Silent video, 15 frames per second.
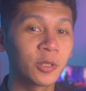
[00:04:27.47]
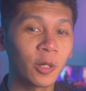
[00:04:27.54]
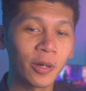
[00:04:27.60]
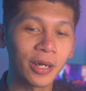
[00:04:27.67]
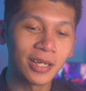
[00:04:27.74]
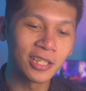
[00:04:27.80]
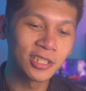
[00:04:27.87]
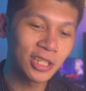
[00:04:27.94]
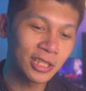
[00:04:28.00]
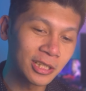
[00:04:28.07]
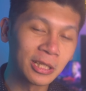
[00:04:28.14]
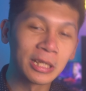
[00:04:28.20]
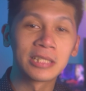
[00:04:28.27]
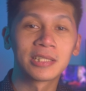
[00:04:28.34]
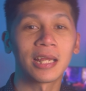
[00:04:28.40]
go ahead and check
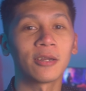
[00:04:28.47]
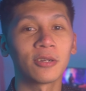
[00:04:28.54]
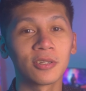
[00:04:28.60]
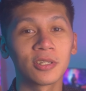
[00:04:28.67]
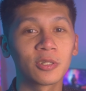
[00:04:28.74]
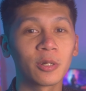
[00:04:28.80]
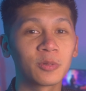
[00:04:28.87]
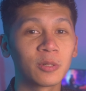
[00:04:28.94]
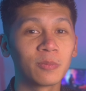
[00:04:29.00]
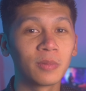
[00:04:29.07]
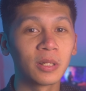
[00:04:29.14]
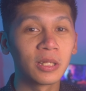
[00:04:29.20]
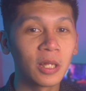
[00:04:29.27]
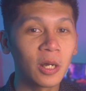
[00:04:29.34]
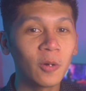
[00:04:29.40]
the links down in the description
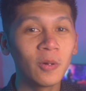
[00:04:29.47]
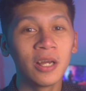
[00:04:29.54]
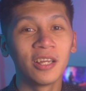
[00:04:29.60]
below.